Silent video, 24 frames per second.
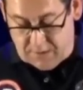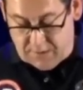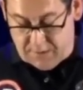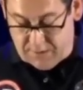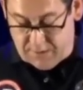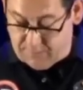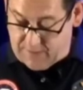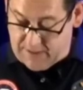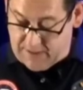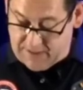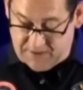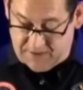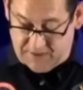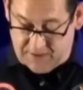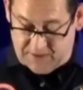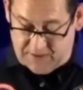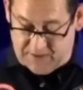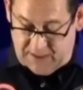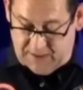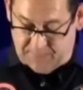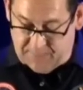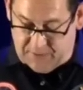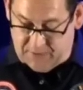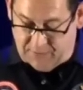The rest of the
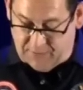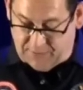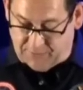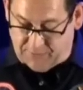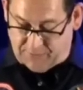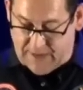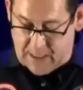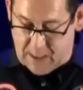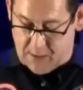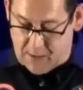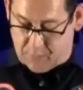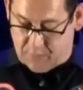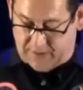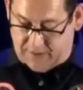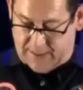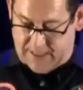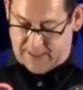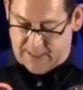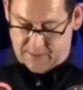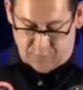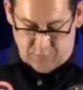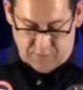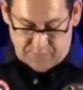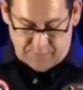Team 2 fire
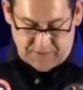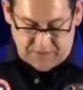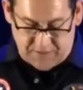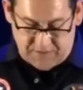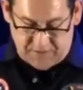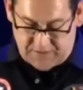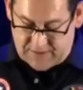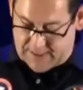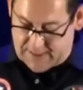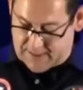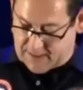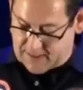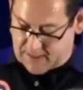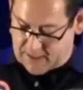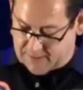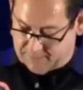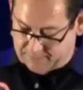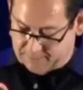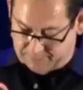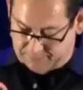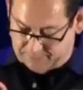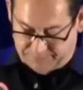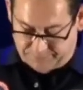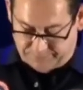brigade would be setting
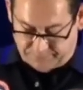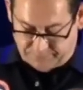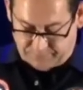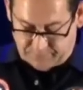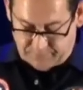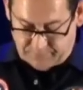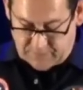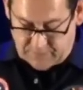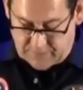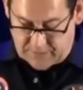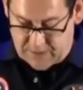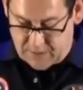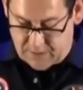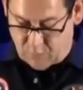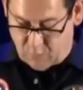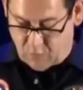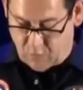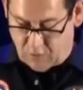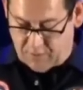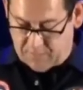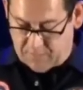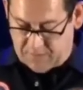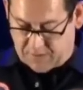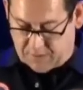up in a
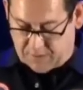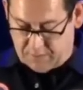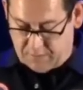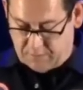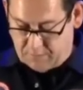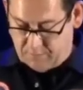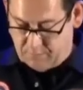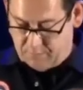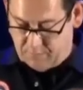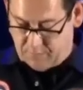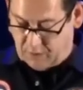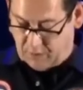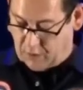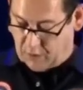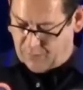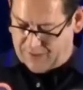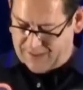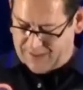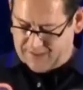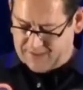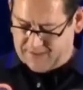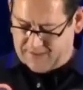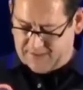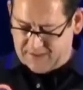warm zone,
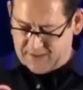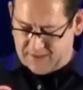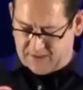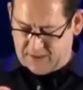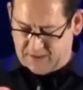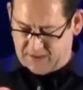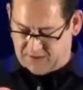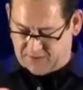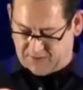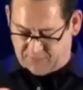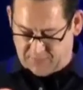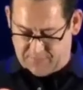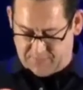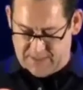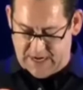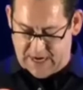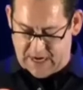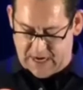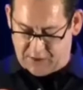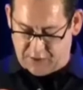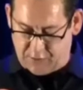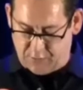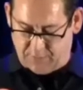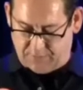quite a distance from the
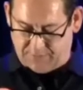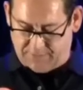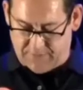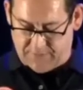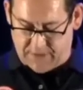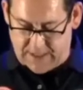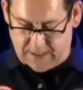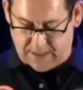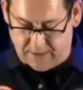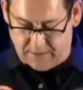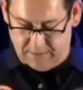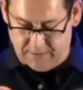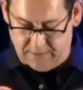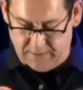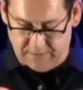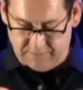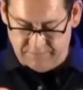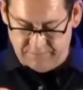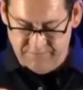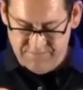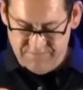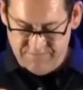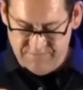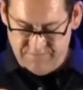actual fire.
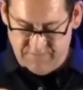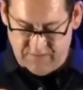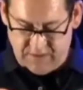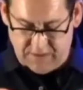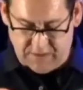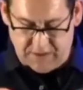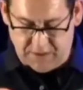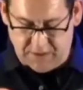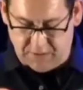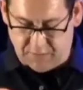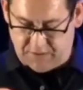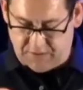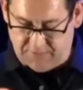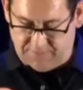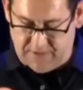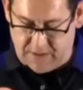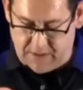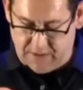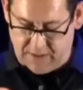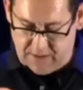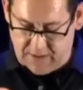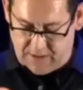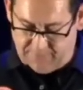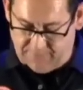This was a
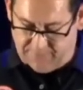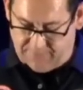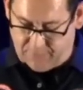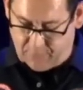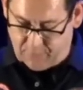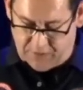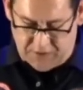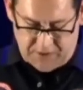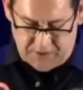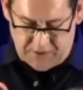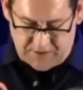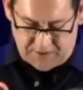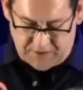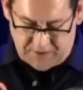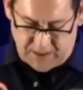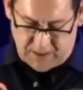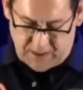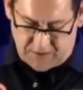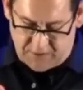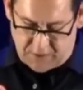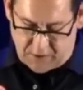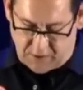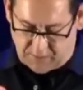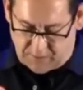very unfortunate
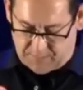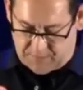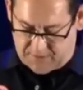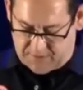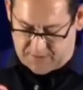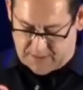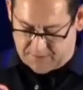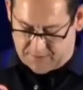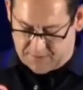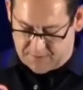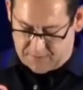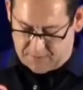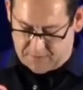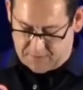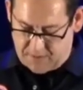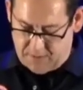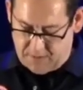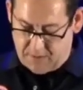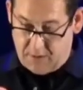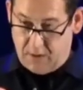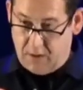set of circumstances.